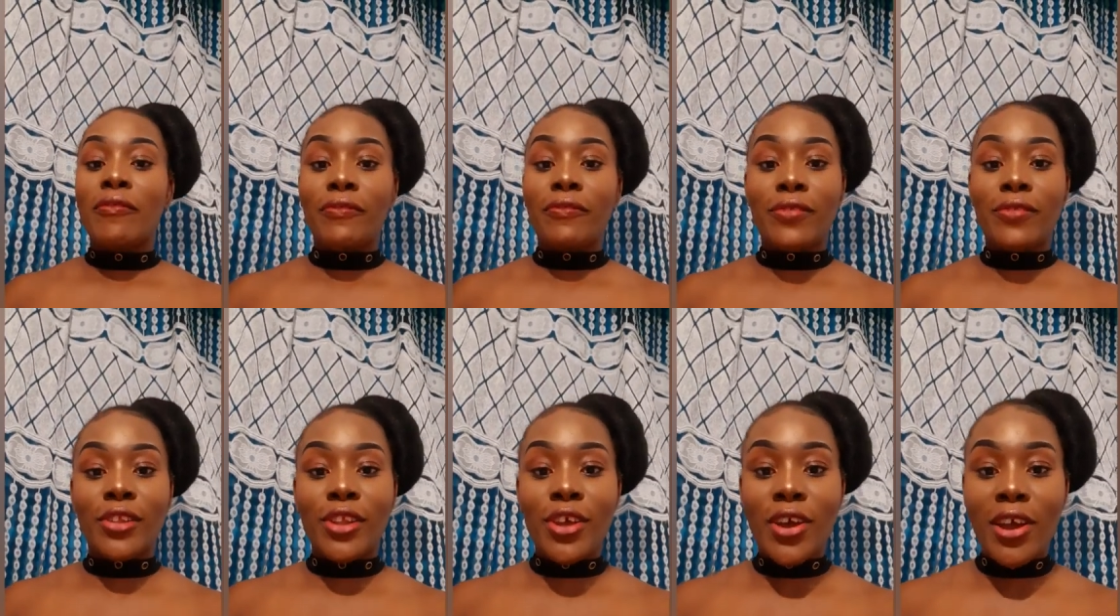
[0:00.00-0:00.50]

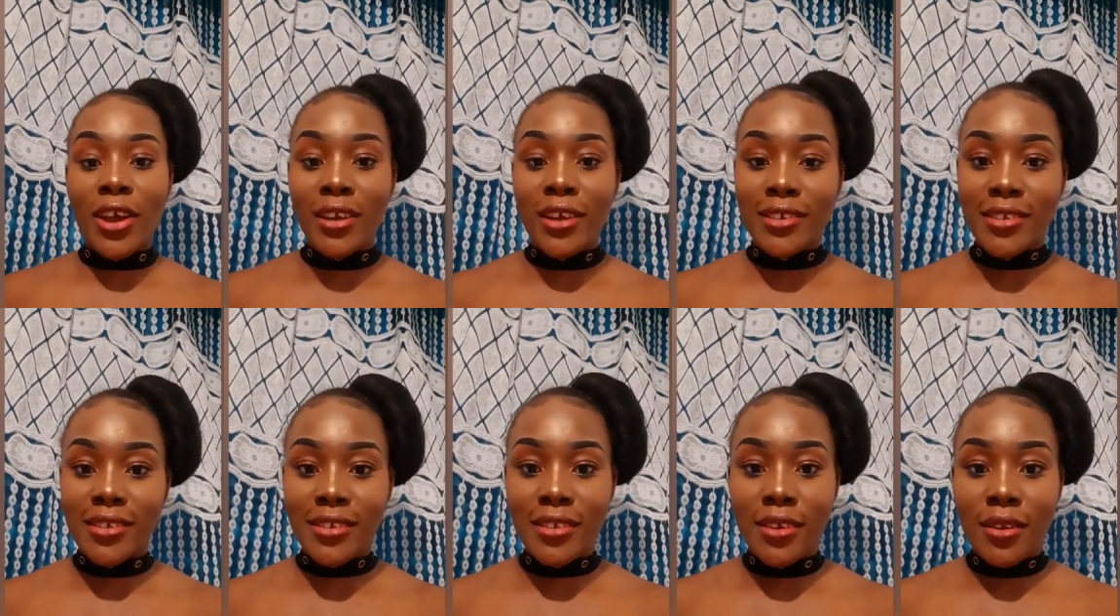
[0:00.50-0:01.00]

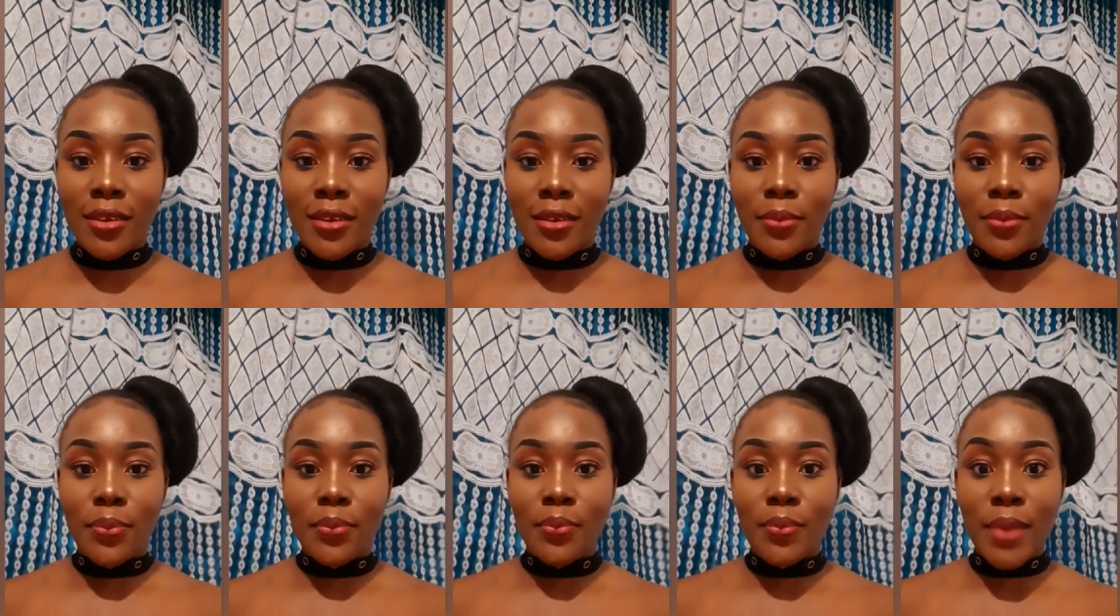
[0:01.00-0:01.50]
Vlogs
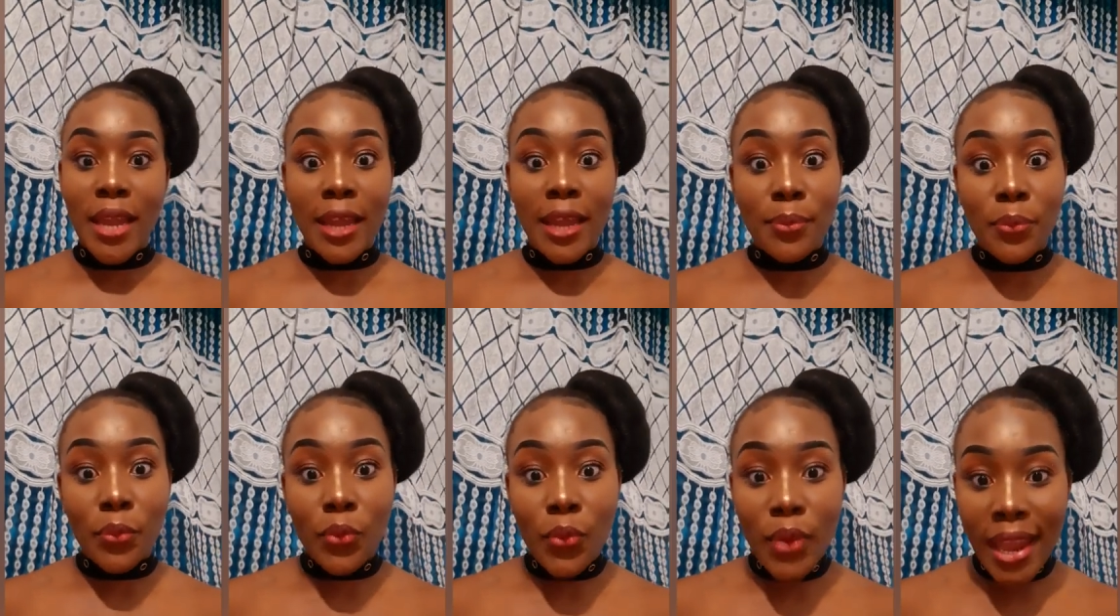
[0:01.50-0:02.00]

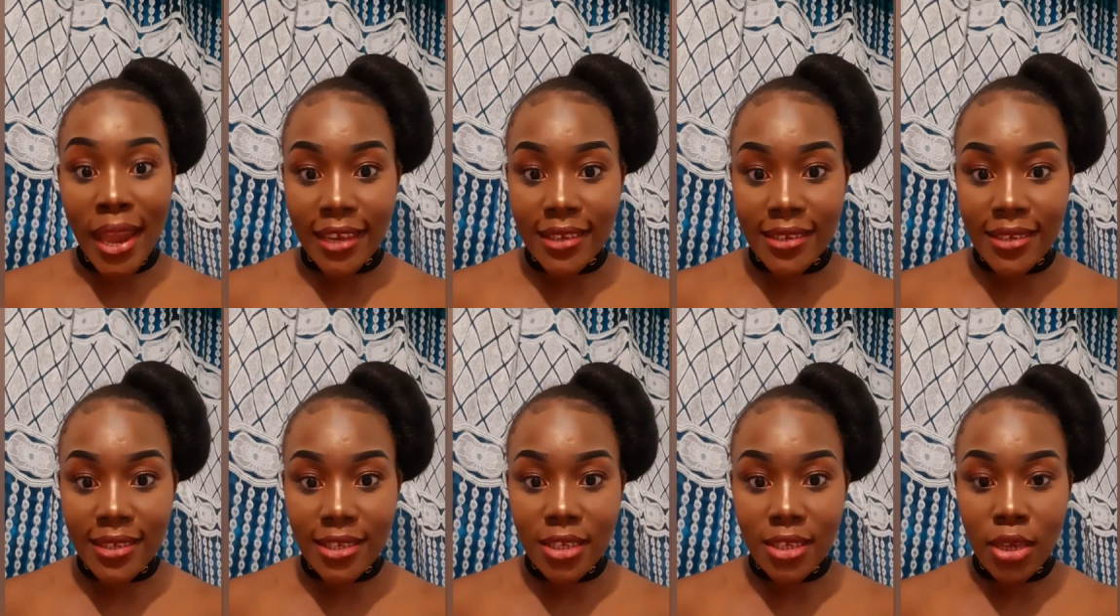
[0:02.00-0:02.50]
and
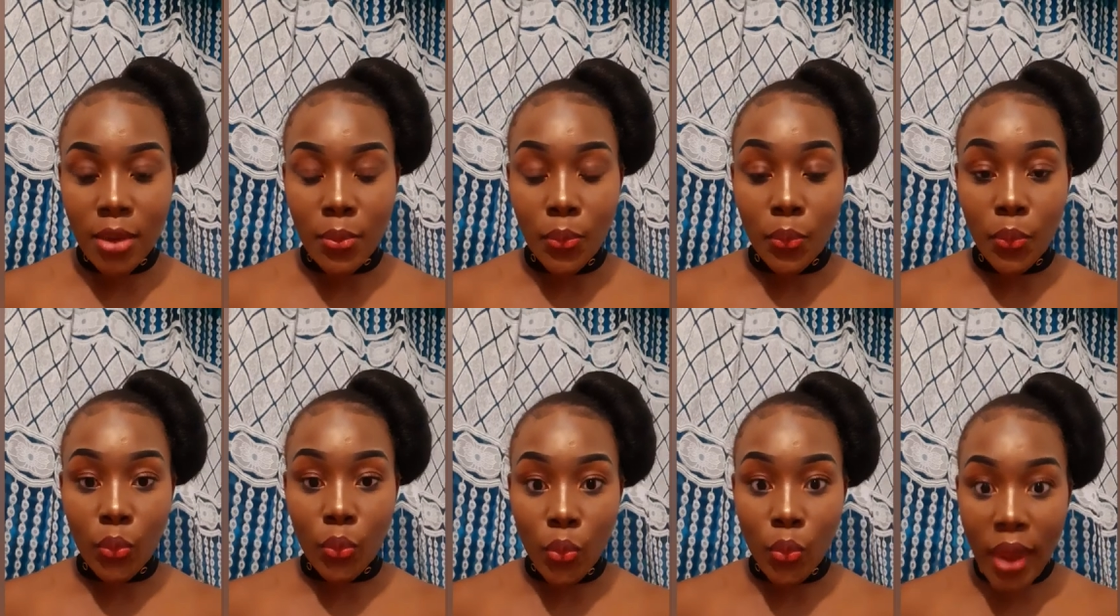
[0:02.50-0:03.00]
pranks.
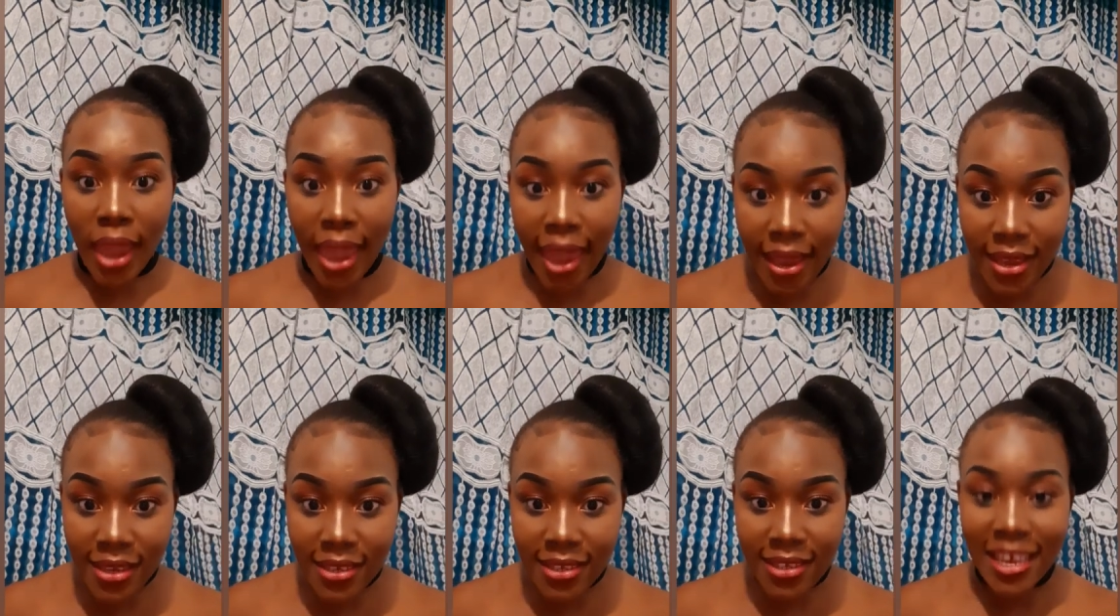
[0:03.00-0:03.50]

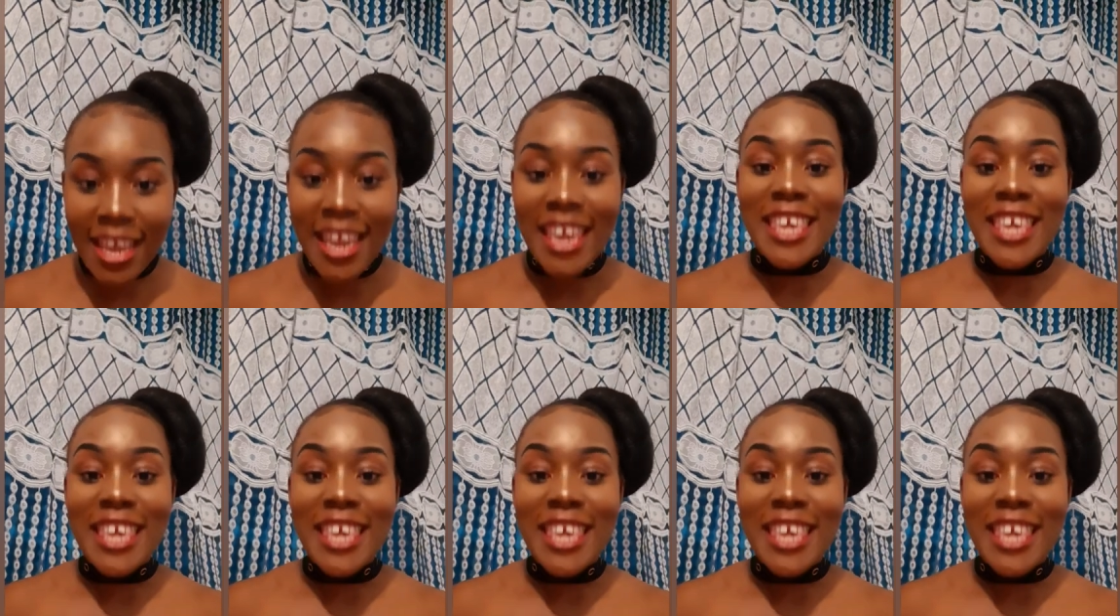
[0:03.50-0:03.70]
Pranks?